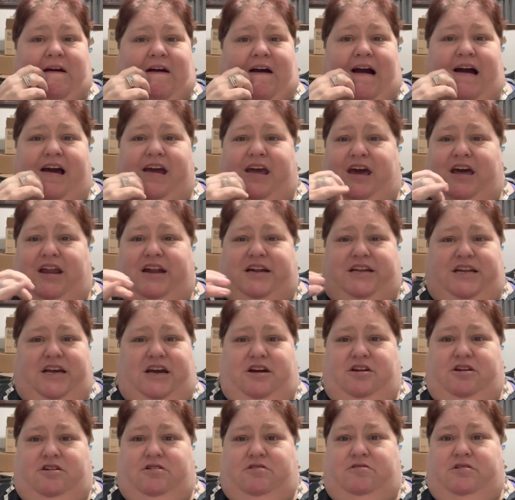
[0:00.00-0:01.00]
I gotta tell
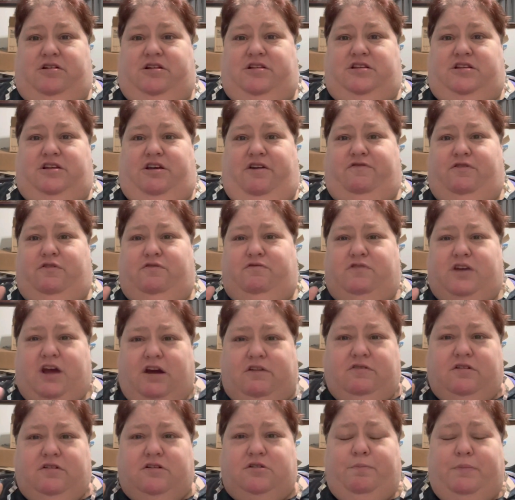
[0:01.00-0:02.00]
you, if you've
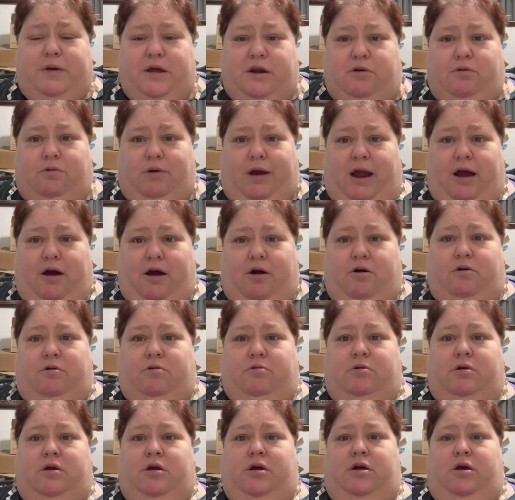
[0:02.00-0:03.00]
never been
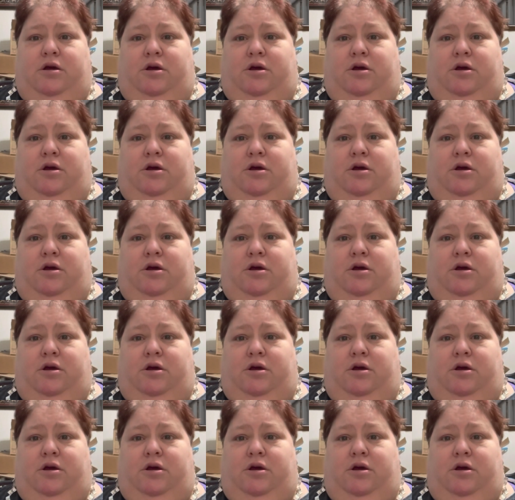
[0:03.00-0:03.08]
around